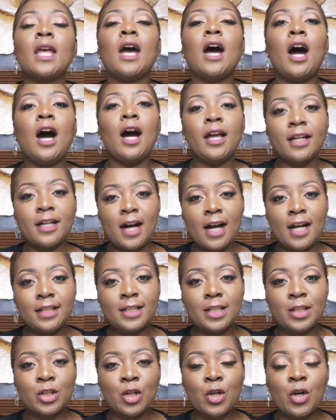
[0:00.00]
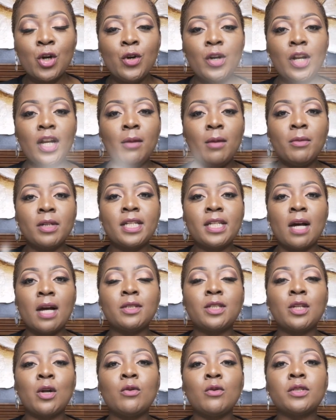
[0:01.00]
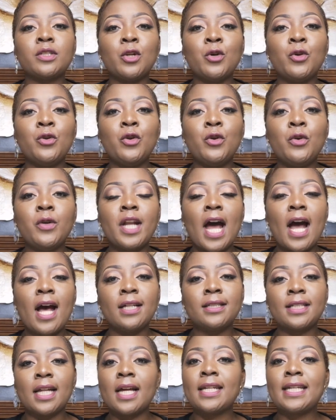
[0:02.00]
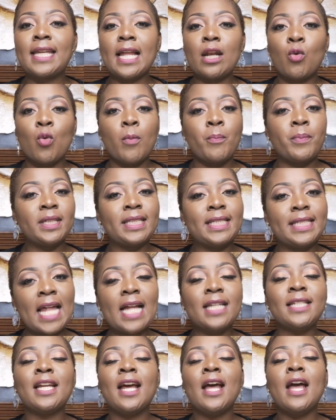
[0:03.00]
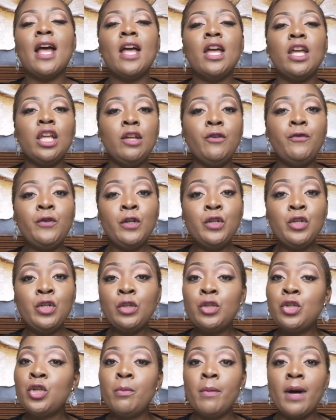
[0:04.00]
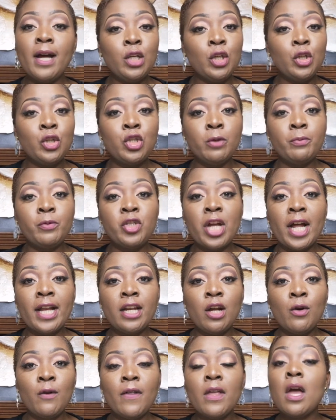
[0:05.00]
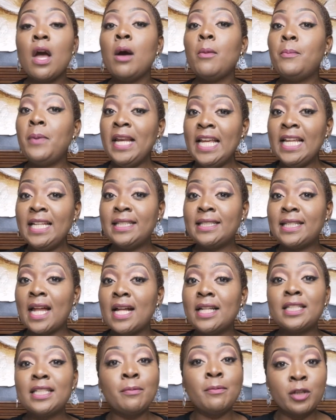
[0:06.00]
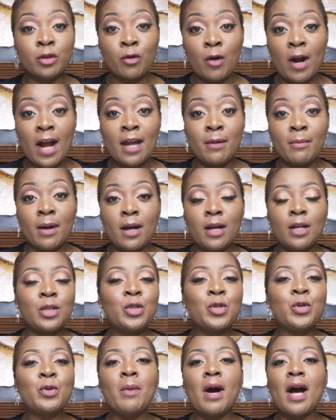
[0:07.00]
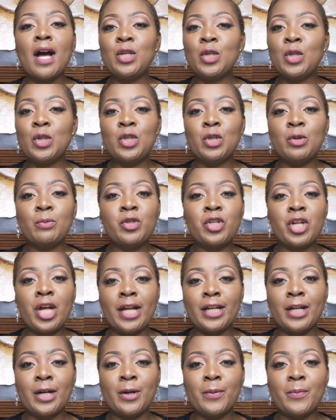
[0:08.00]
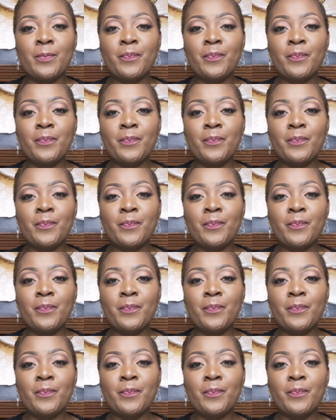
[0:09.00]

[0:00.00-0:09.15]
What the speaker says: Hi guys, it's Okoro Lamotams, also known as Gelawapa Z. If you're new to my YouTube channel, please subscribe to my YouTube channel.